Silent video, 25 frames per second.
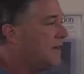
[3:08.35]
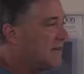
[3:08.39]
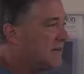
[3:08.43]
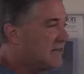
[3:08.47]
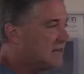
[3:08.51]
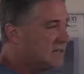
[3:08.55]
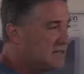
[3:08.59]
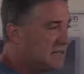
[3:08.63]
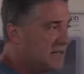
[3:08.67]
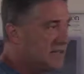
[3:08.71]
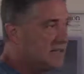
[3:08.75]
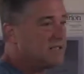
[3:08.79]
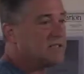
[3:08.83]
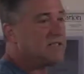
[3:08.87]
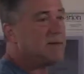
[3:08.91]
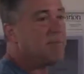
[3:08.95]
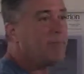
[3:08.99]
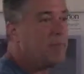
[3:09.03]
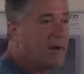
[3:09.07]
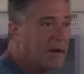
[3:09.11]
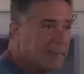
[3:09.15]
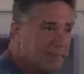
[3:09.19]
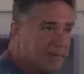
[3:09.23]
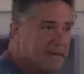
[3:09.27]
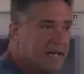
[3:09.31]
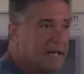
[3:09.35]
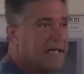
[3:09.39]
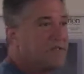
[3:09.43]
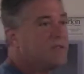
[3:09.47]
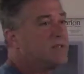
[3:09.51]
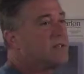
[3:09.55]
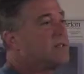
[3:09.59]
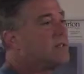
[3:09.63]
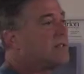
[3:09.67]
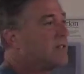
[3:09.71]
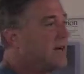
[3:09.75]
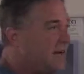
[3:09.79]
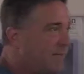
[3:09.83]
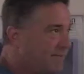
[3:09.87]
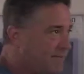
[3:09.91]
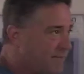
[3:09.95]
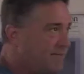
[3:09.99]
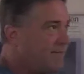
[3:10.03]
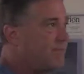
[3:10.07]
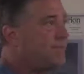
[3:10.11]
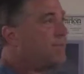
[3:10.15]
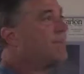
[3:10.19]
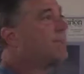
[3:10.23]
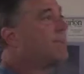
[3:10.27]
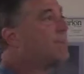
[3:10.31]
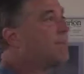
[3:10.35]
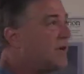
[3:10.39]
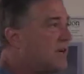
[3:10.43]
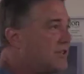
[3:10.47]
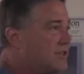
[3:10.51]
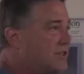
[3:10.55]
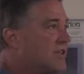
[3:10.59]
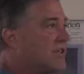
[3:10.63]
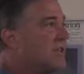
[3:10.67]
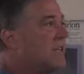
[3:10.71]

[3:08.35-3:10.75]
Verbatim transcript: like I said, as the pump catches up, pressure